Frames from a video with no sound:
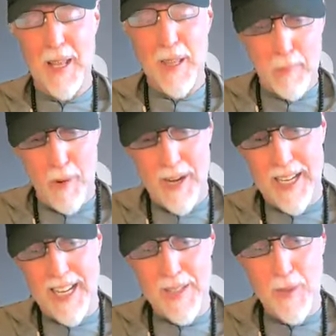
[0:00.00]
The point
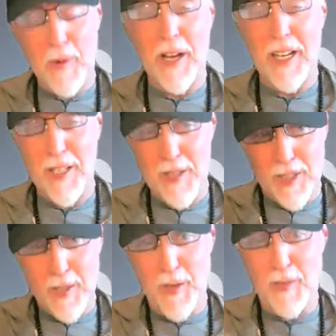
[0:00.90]
is, we want to use
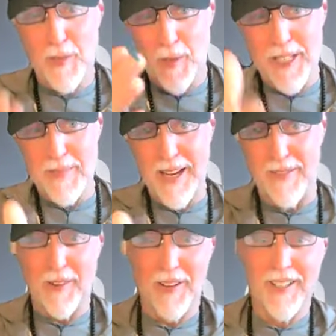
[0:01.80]
the tool for what it's
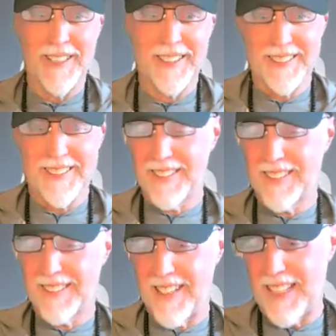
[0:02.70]
made for,
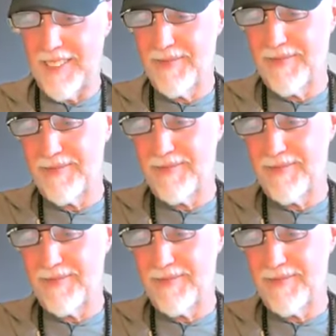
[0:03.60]
right?